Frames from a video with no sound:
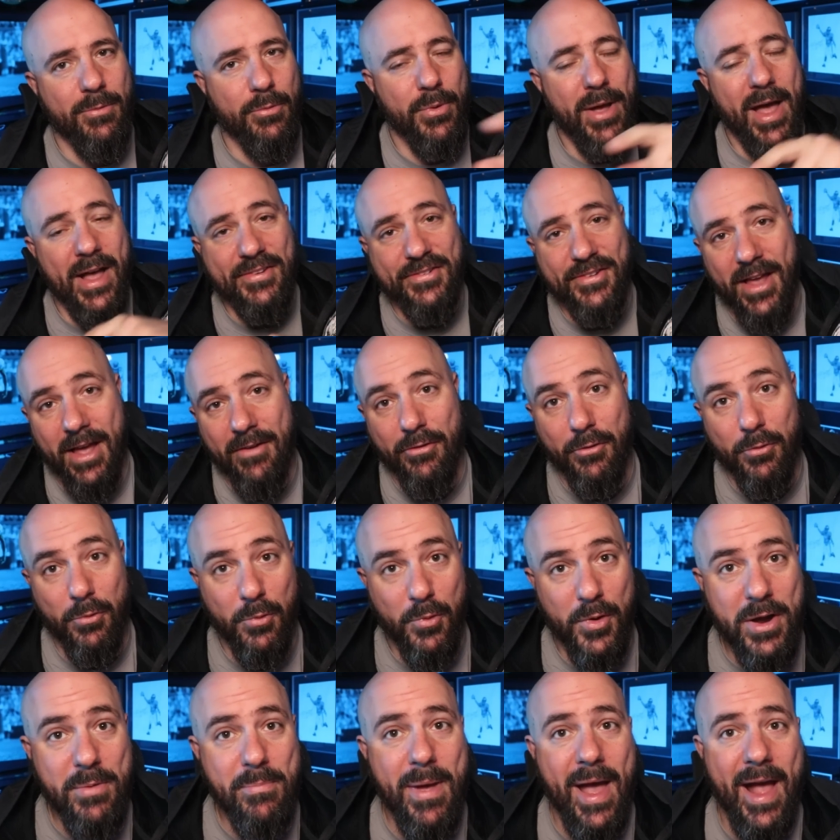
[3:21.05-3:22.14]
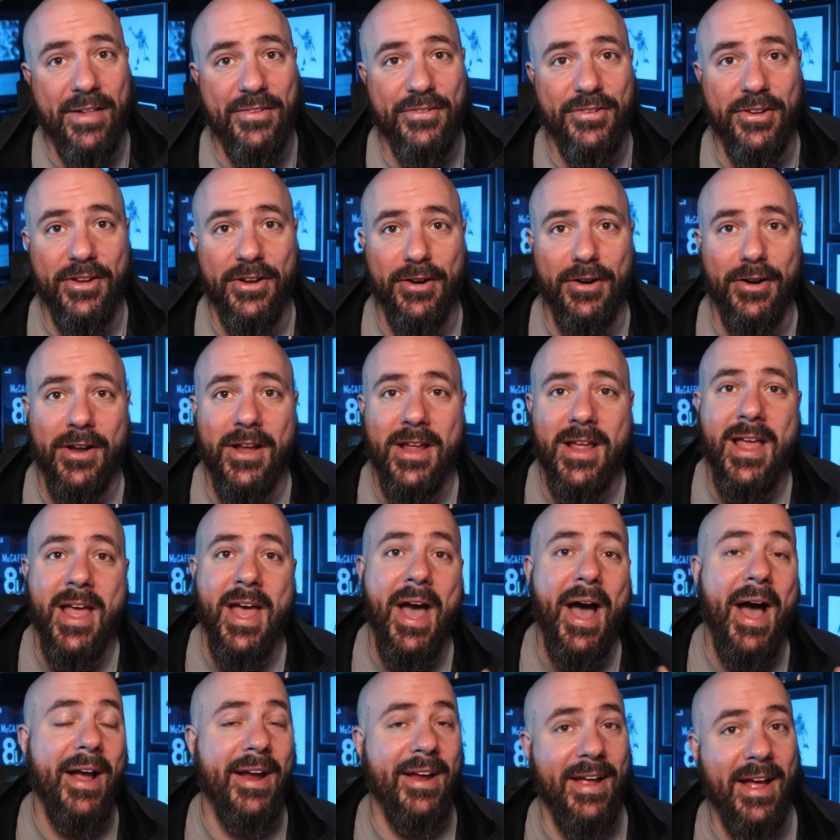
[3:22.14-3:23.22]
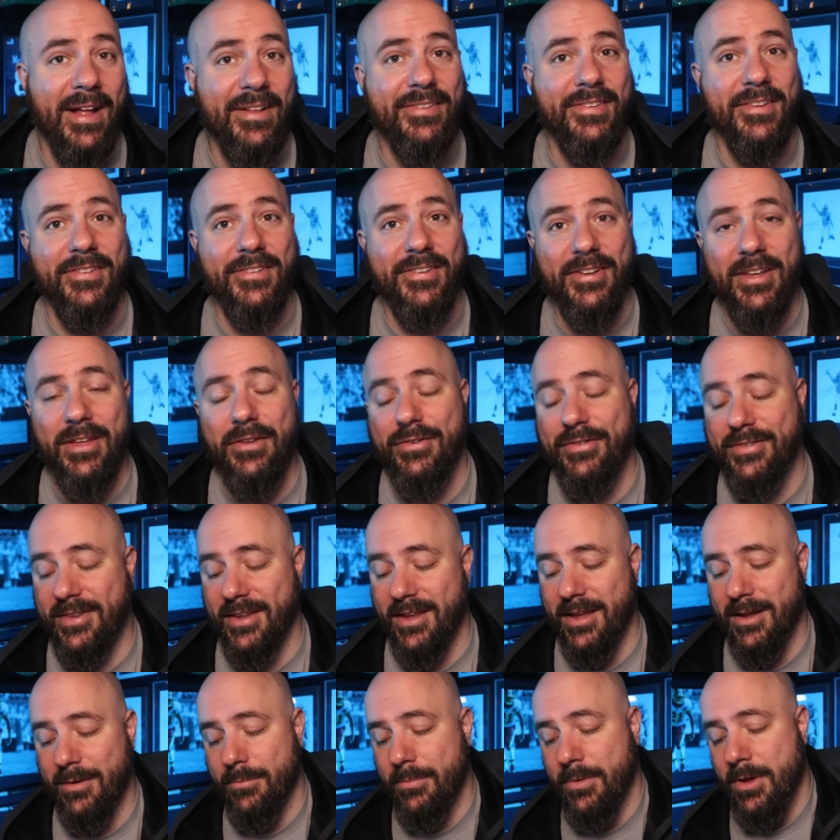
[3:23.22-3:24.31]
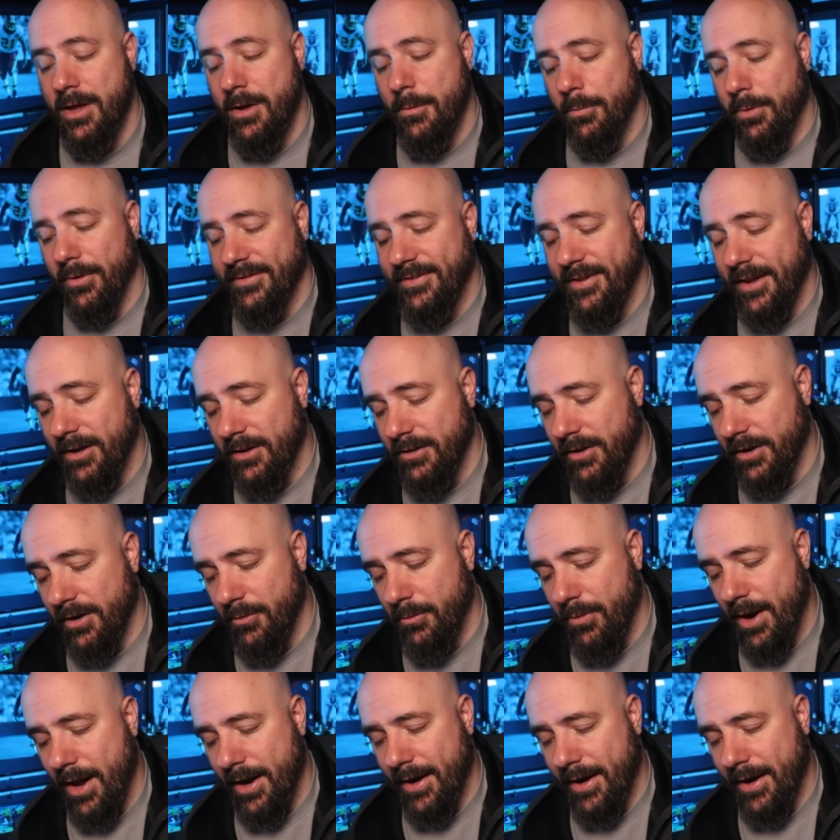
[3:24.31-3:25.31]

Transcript: We actually have a rematch here against the Chiefs team. Let's take a look at what I